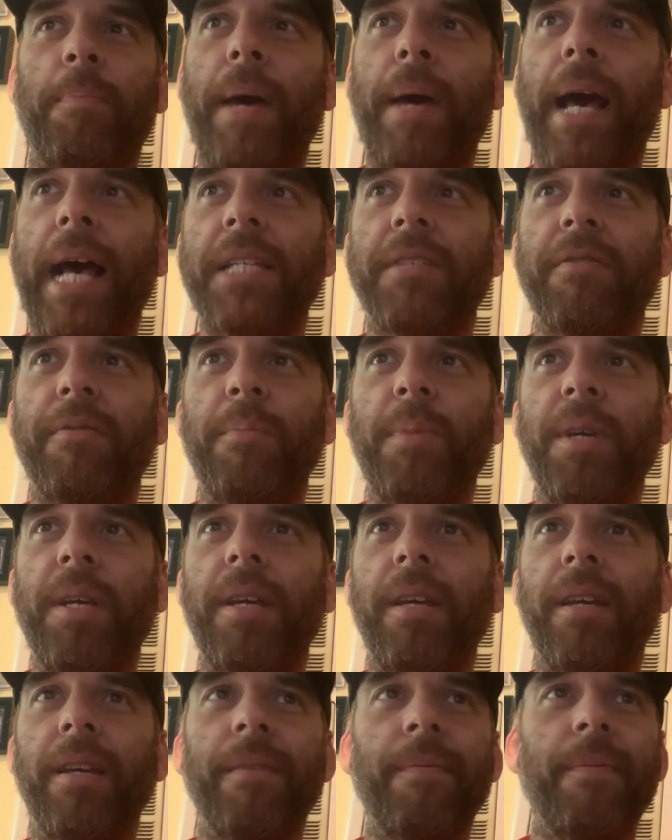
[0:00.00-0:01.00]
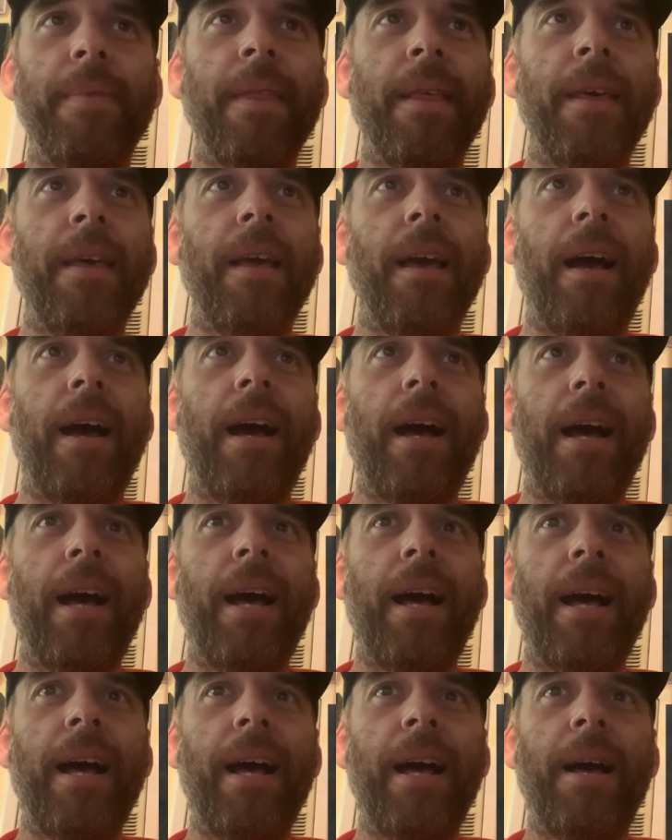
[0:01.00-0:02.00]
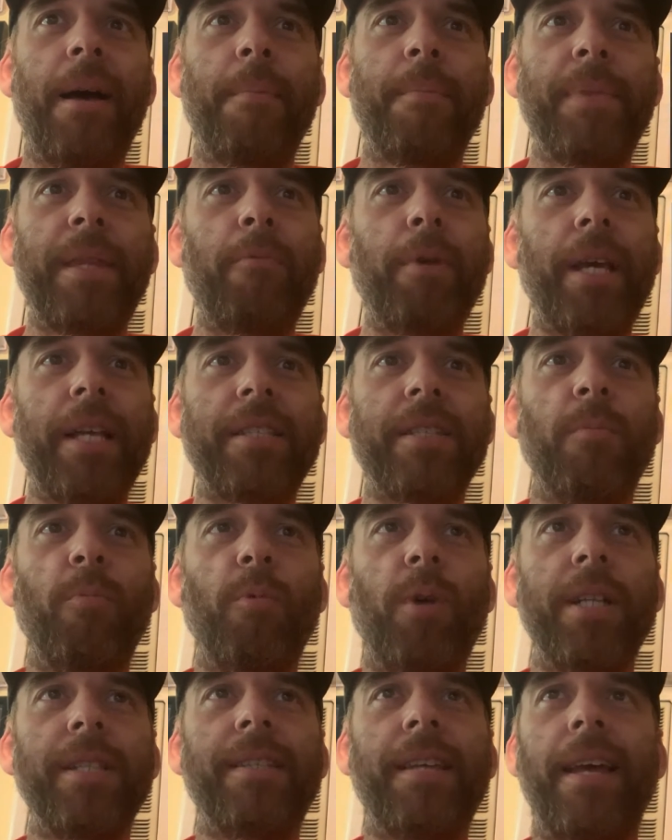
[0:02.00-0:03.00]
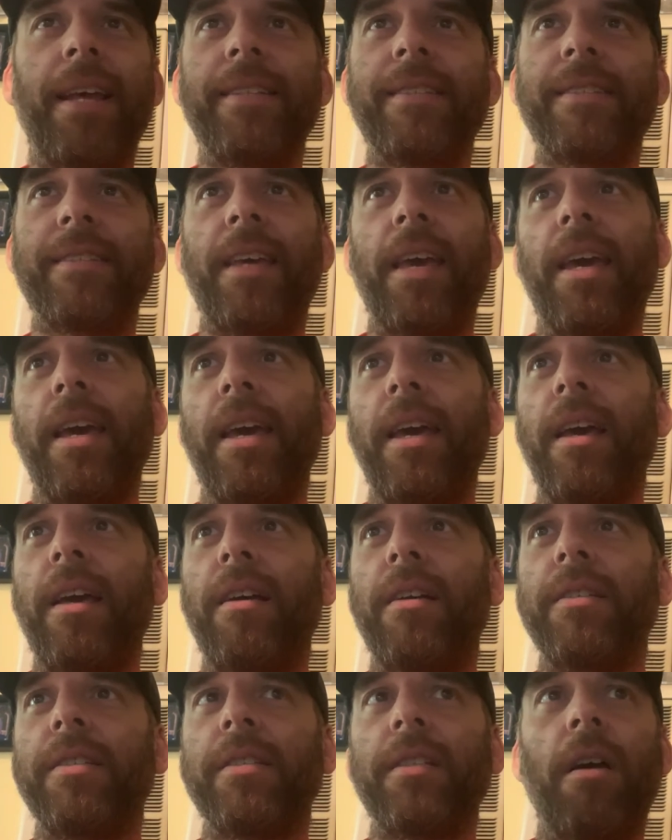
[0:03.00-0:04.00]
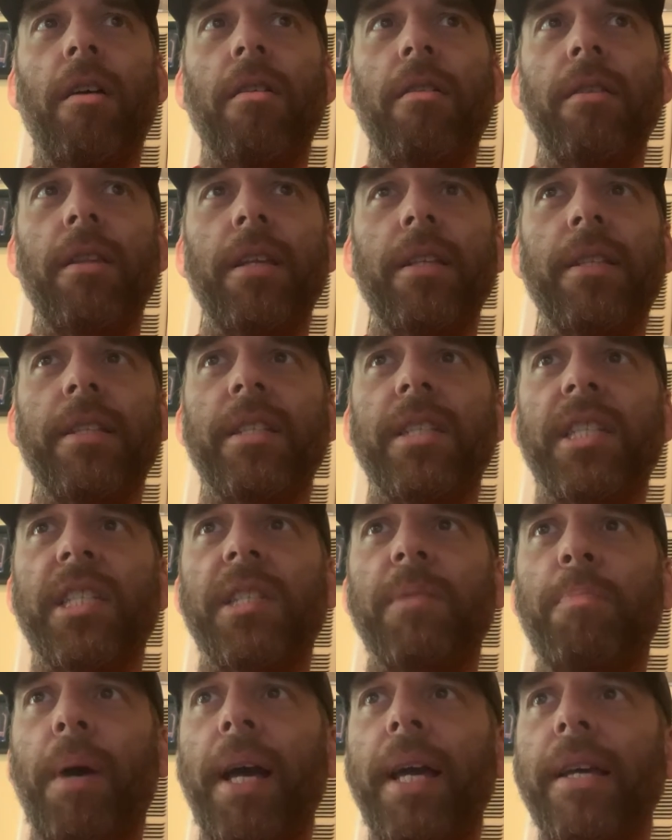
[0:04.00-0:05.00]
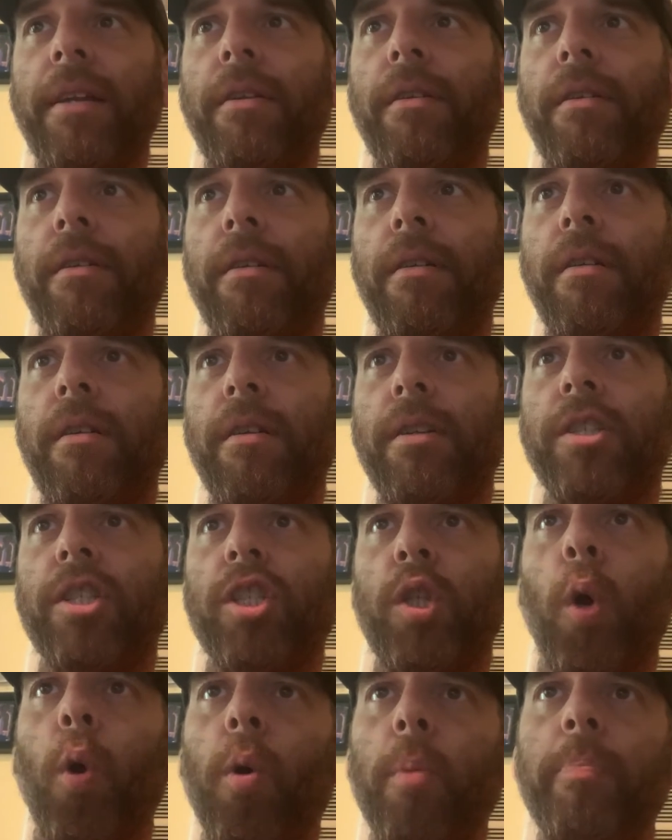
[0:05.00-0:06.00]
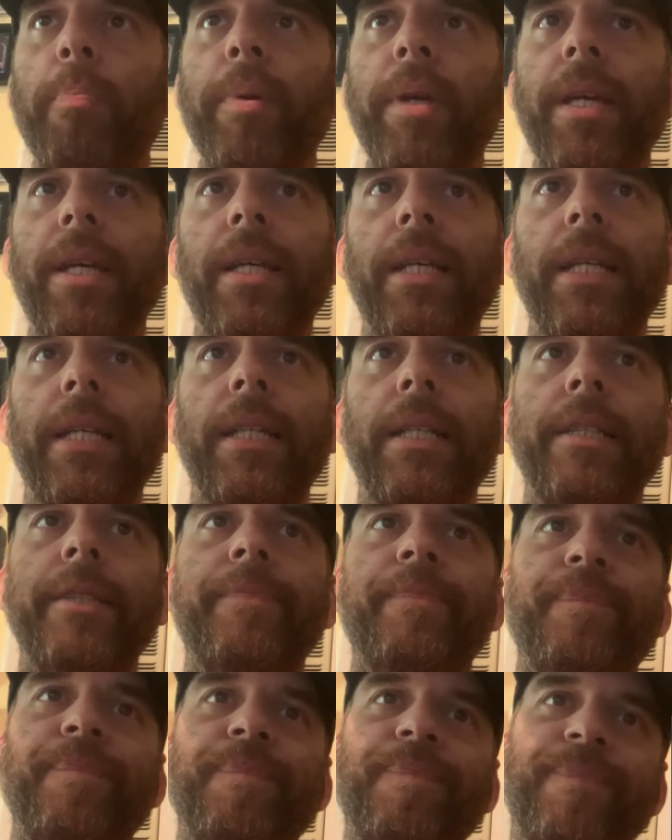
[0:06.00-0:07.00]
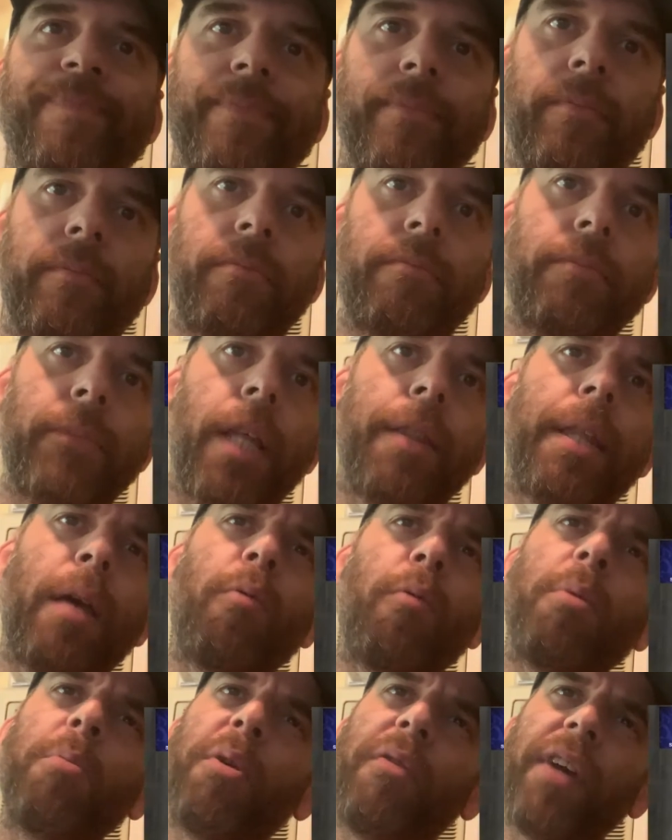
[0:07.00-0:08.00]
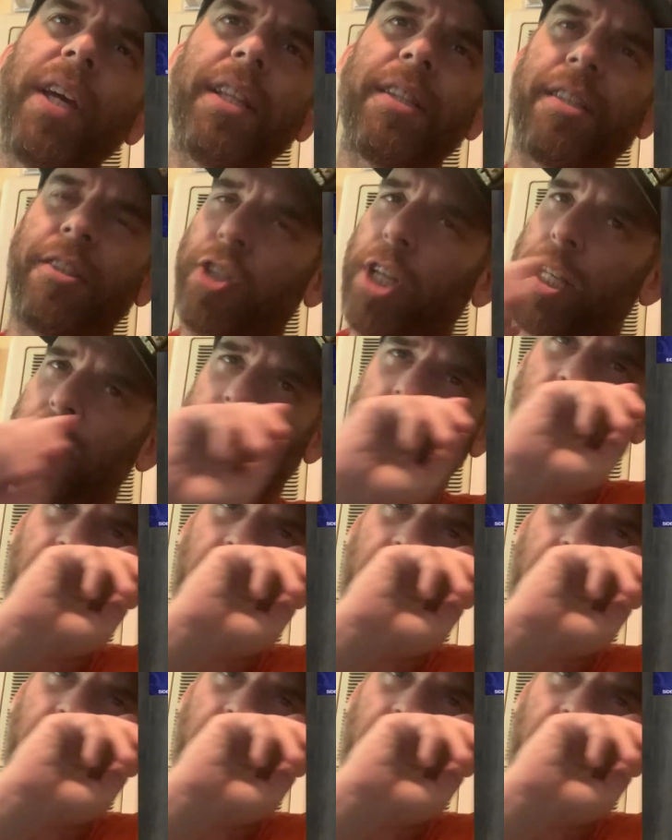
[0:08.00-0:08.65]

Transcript: a pass for me um, then we get some 110 scale, Scarlet Spider, Scorpion. Then we're moving into J.